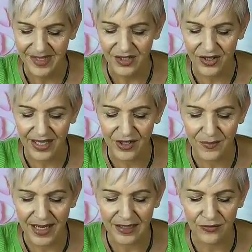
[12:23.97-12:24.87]
You cannot
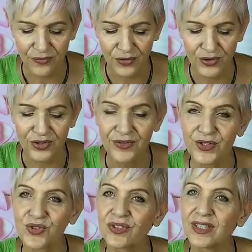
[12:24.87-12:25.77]
make the fruit on the
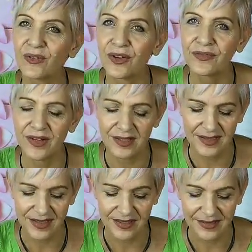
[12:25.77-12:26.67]
tree grow
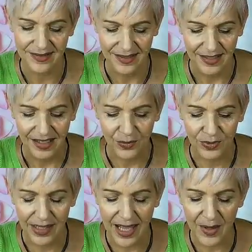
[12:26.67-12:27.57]
faster. It
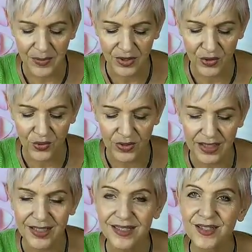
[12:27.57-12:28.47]
will happen
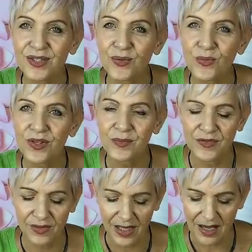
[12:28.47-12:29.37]
according to the rhythm
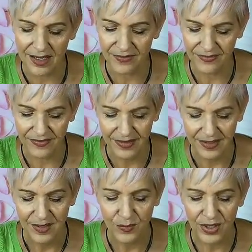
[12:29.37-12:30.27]
of life,
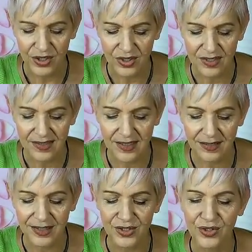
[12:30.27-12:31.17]
but you can
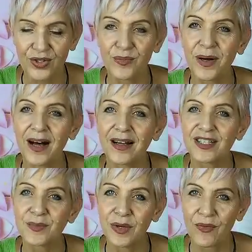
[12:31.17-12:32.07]
certainly do your
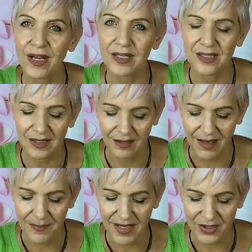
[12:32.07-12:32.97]
part to be ready to
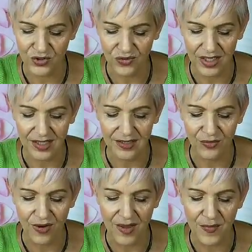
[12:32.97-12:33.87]
climb that tree at the
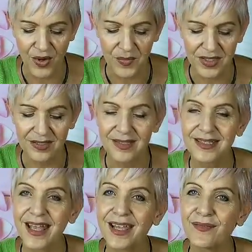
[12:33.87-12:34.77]
right moment and
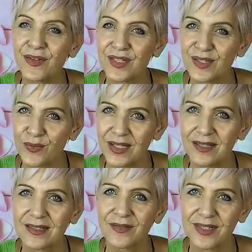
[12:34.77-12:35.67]
savor the
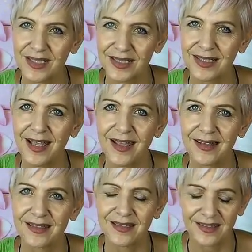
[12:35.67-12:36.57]
sweetness of
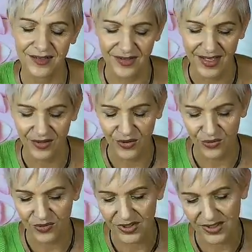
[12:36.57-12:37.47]
success. Oh, how
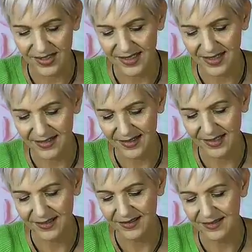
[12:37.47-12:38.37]
gorgeous,
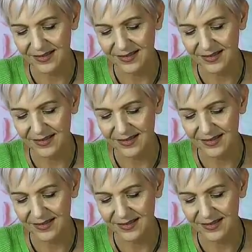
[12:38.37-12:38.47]
darlings.